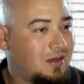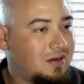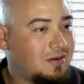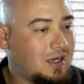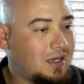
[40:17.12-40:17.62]

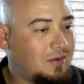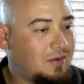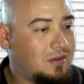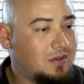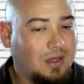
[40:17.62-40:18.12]
All right.
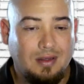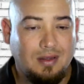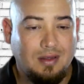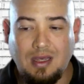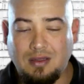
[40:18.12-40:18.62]
Well,
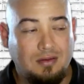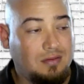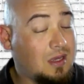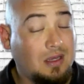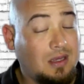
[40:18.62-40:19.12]
thank
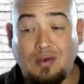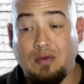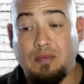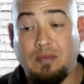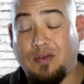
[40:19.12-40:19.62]
you
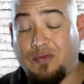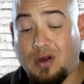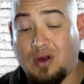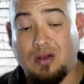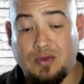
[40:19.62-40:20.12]
everybody
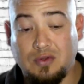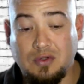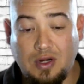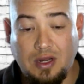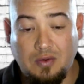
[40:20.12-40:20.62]
for all of
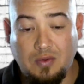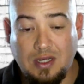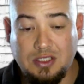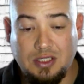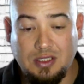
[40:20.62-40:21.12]
those great
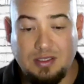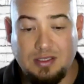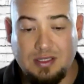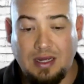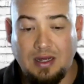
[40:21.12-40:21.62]

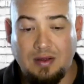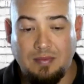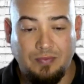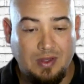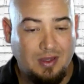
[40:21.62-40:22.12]
questions.
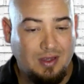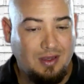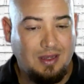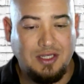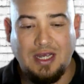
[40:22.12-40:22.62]

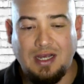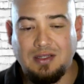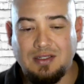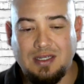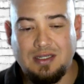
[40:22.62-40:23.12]
Yeah,
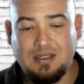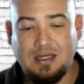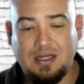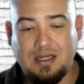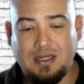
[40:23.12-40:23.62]
Jacqueline says
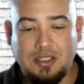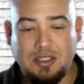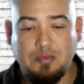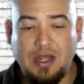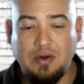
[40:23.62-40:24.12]
she
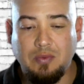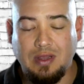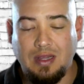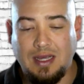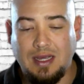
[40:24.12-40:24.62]
just sprayed
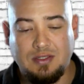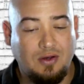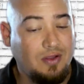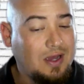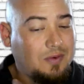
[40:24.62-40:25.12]
with
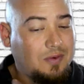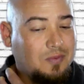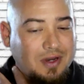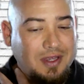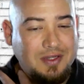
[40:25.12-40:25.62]
Lysol. That would
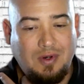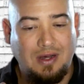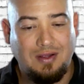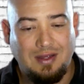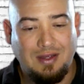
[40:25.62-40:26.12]
work as well.